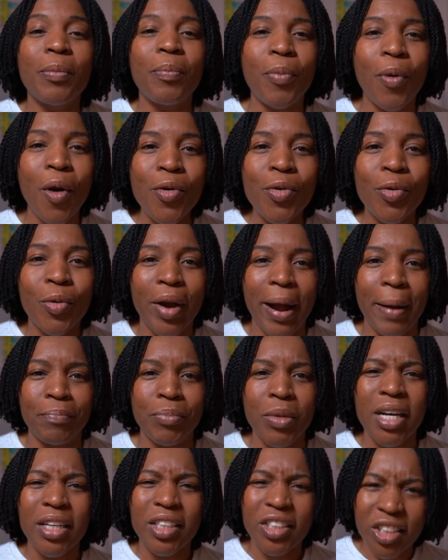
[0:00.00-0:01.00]
program
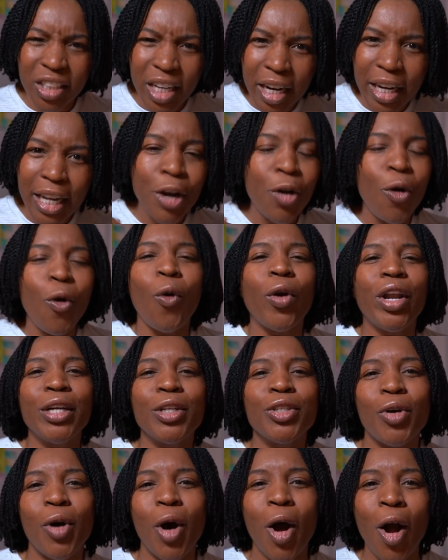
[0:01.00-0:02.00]
studying
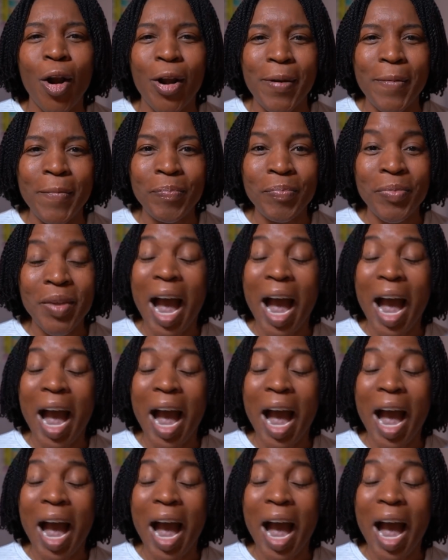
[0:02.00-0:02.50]
Oriental art.